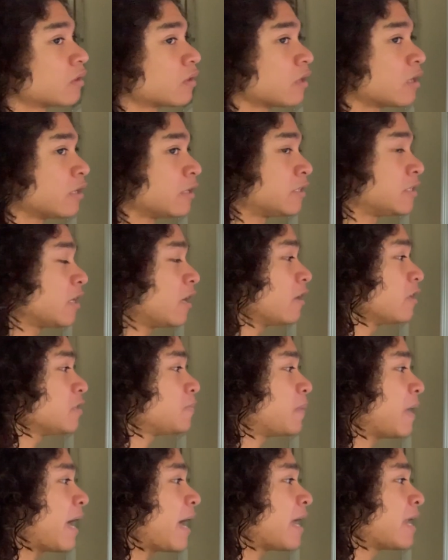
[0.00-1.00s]
it's not as
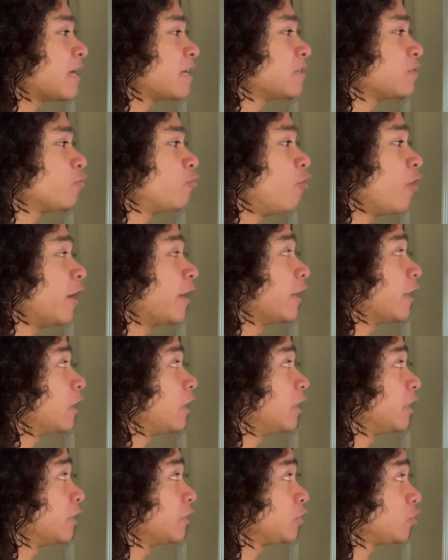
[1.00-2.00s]
bad as what
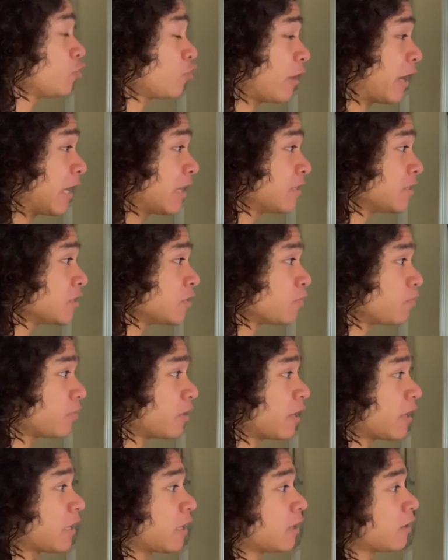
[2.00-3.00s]
Trans,
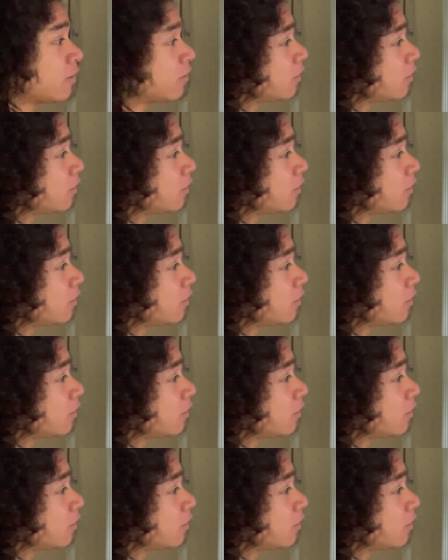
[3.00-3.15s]
but